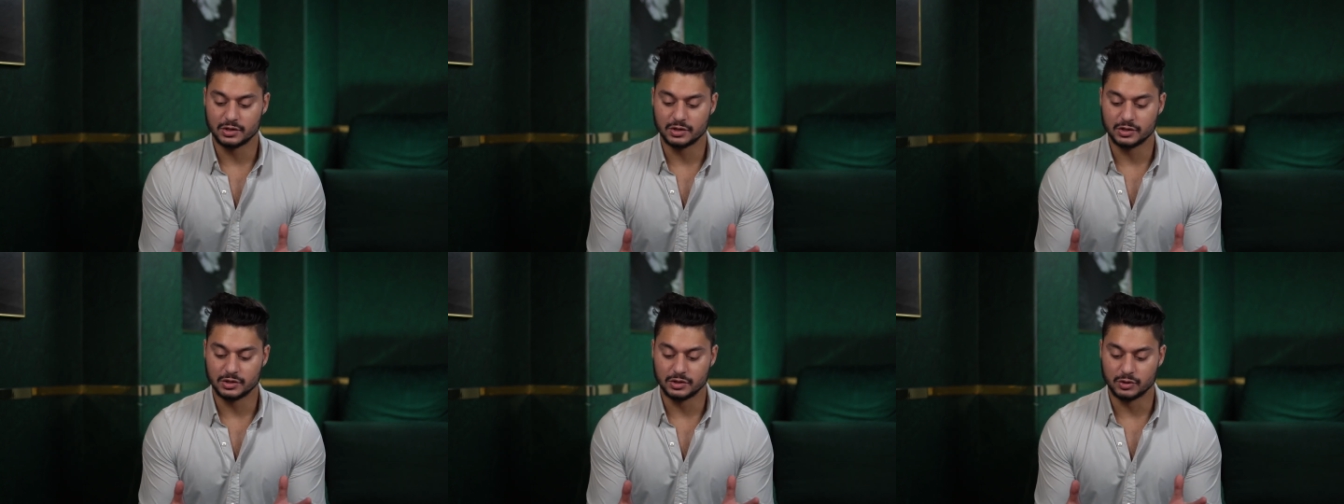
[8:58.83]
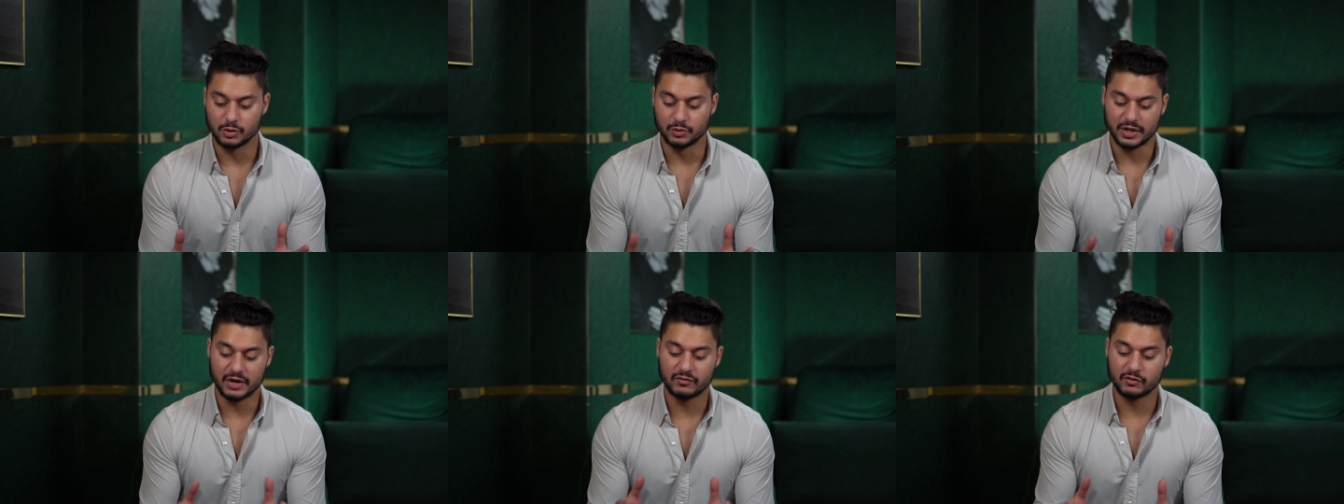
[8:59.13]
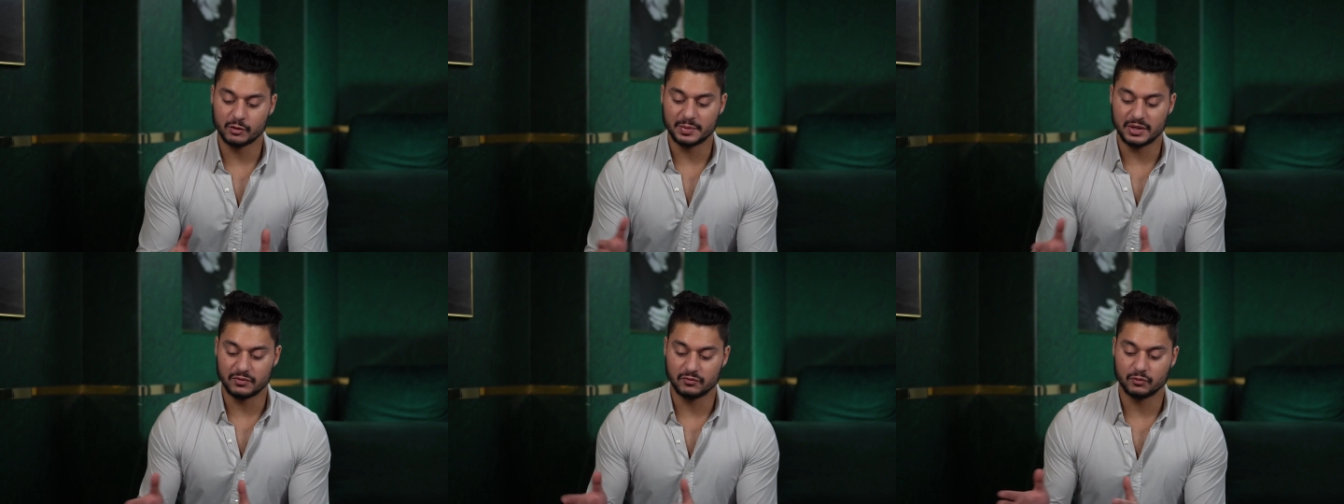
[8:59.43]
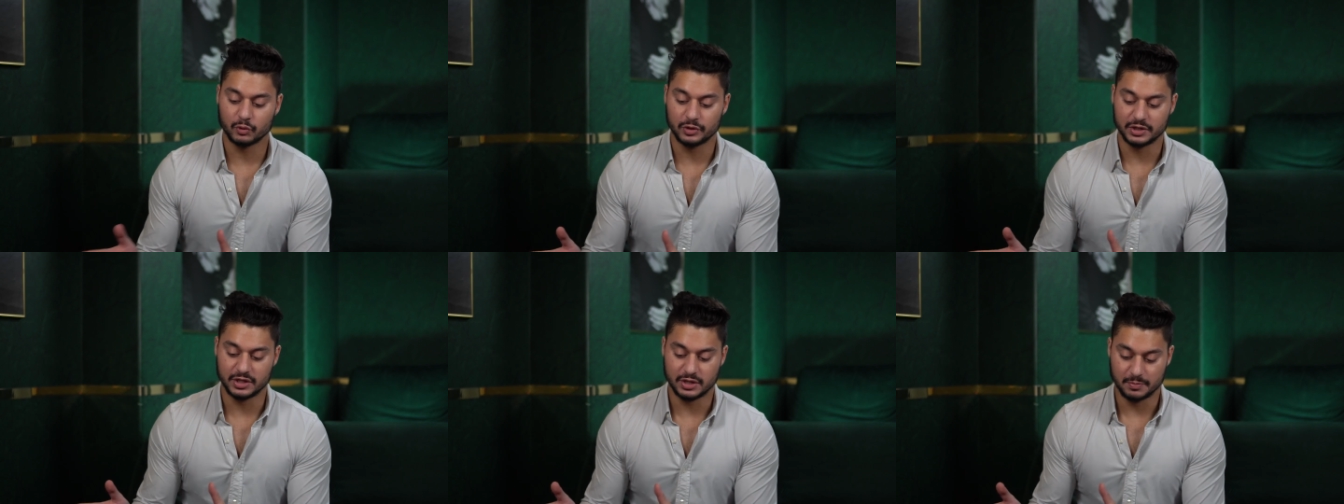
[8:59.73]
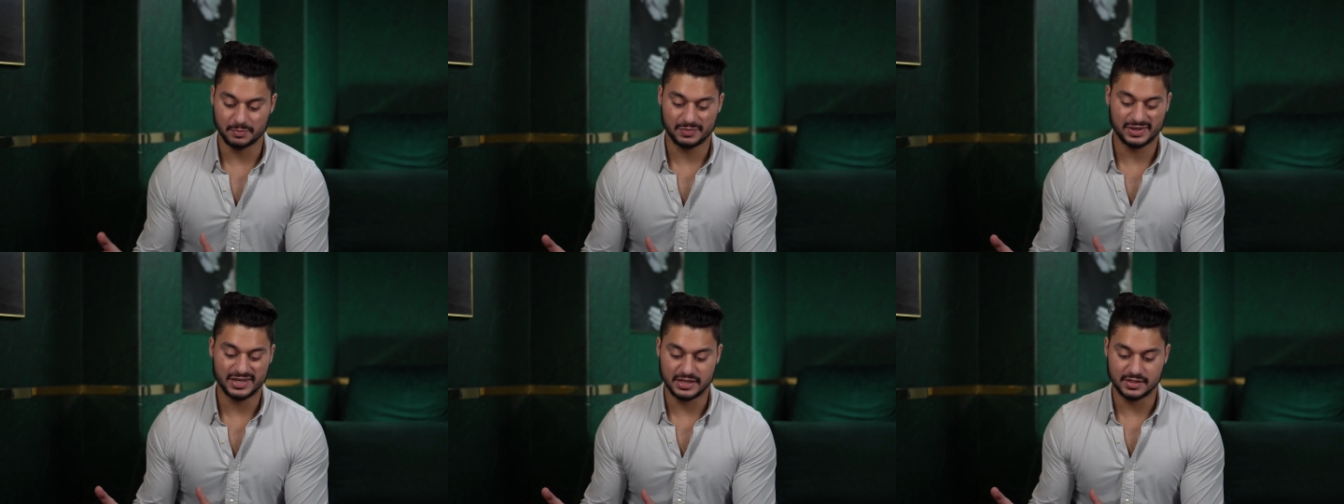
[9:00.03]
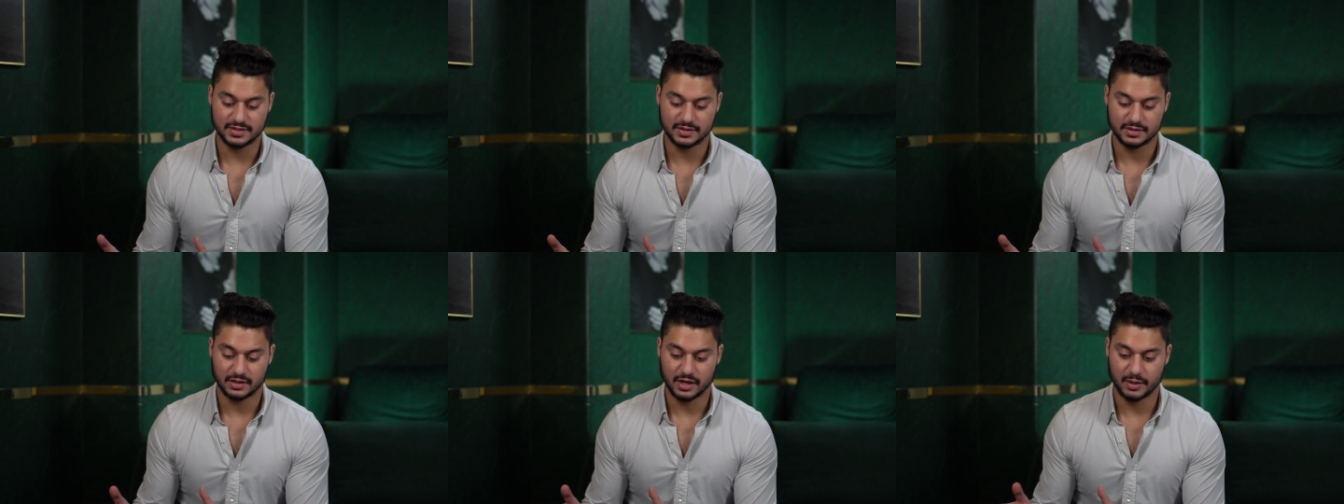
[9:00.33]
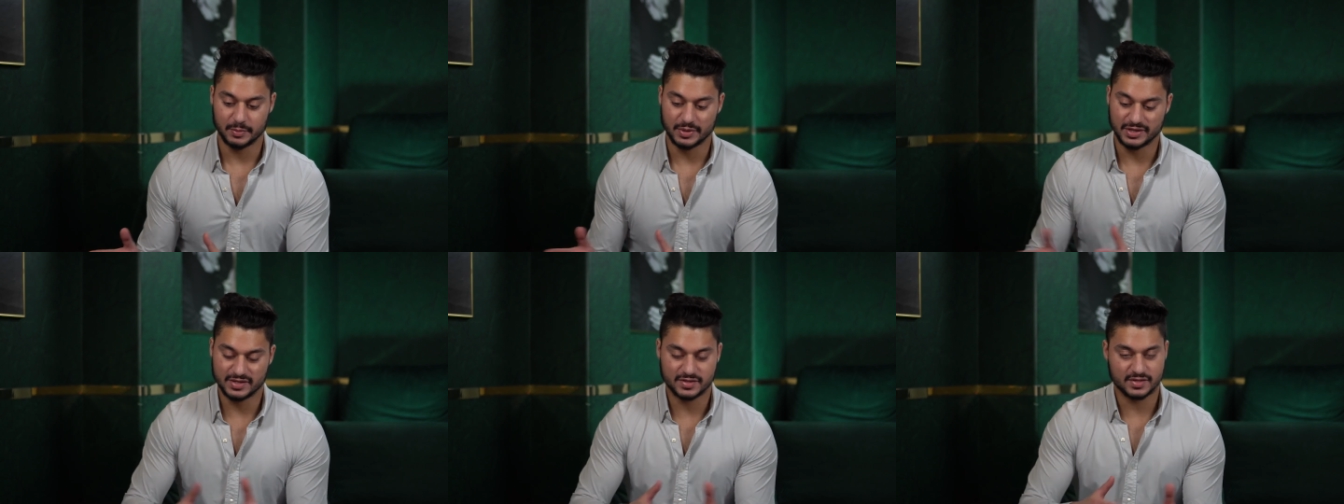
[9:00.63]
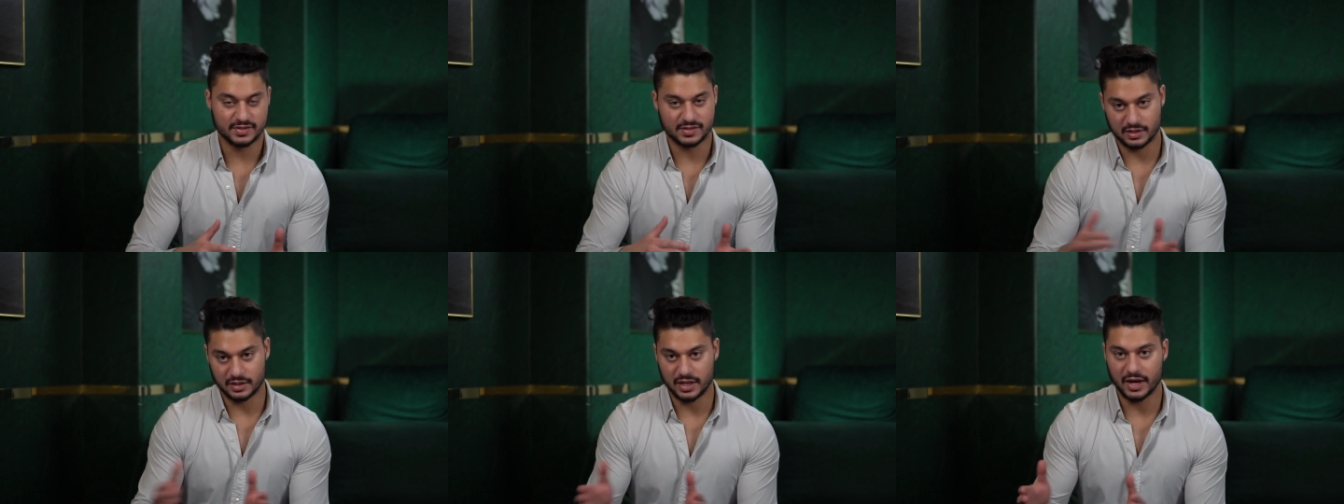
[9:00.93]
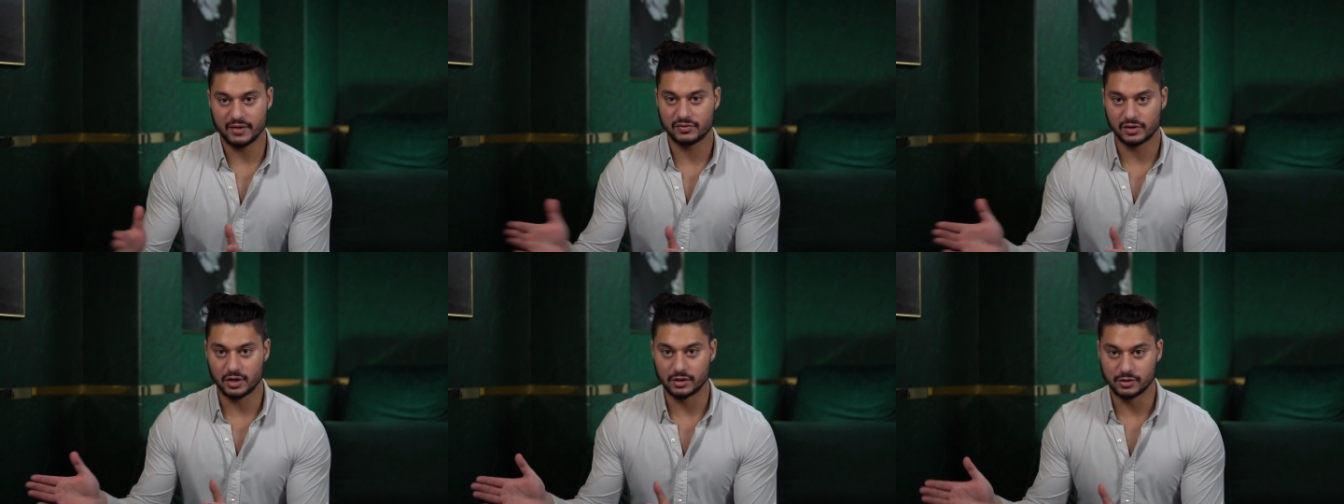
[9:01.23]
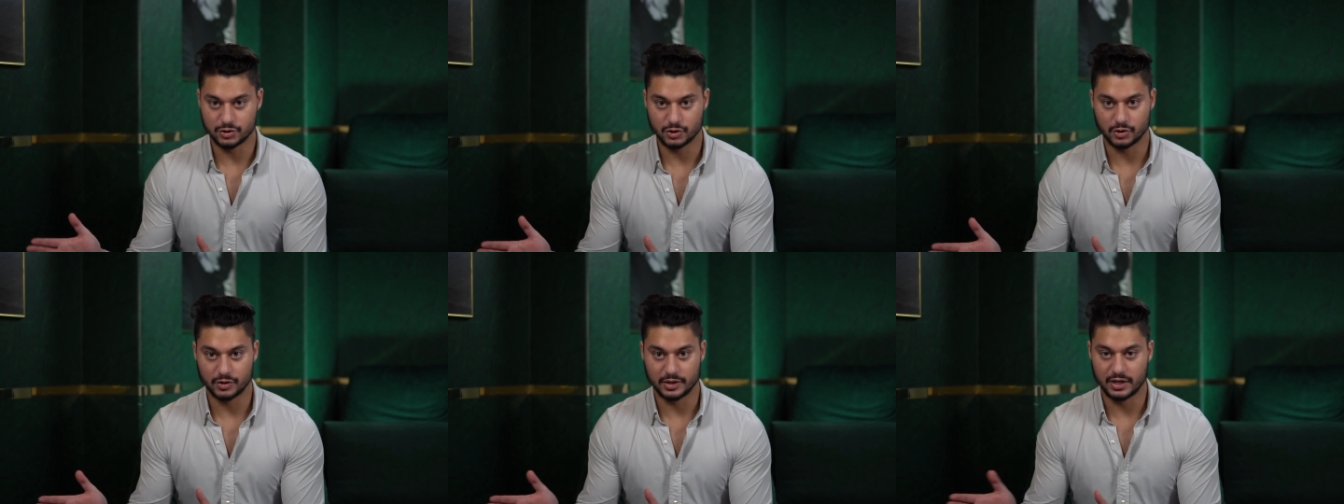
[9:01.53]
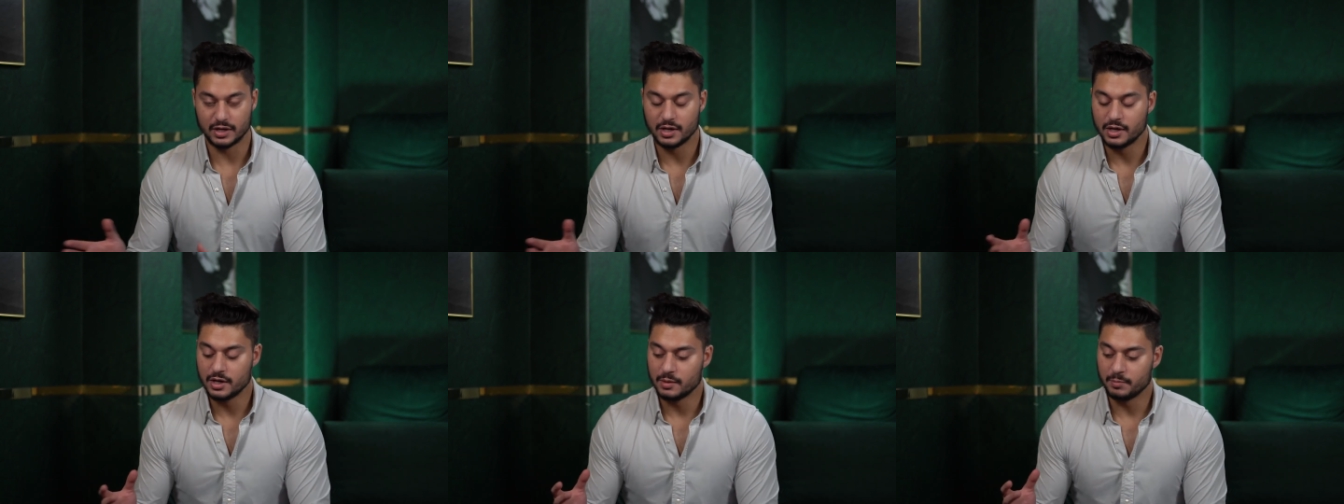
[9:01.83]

You'll never be fully complete. I mean, this is a lifelong journey.